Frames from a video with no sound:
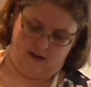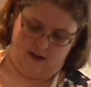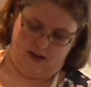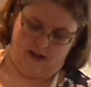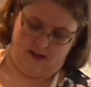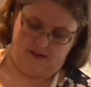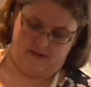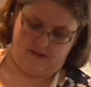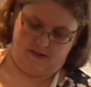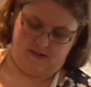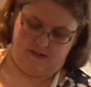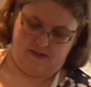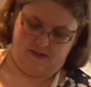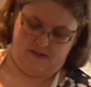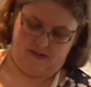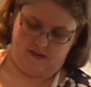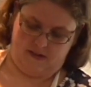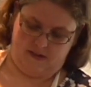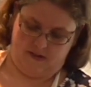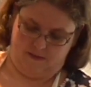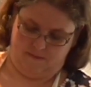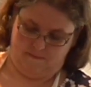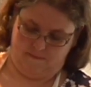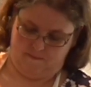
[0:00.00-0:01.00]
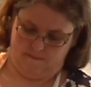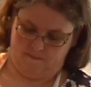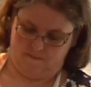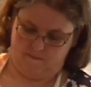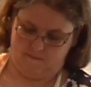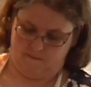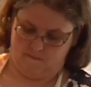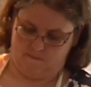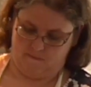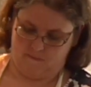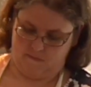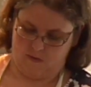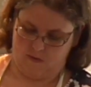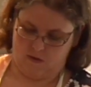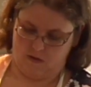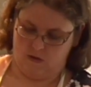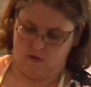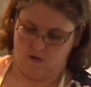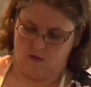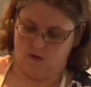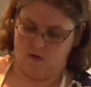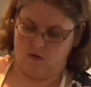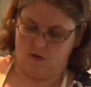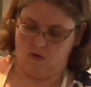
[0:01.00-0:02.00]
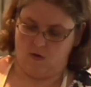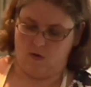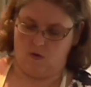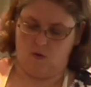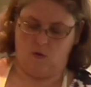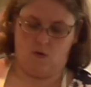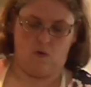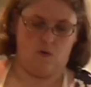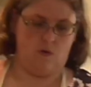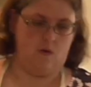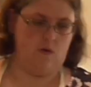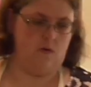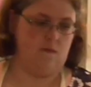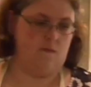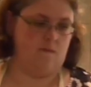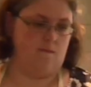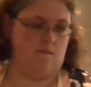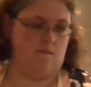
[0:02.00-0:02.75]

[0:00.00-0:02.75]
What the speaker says: as a dessert, or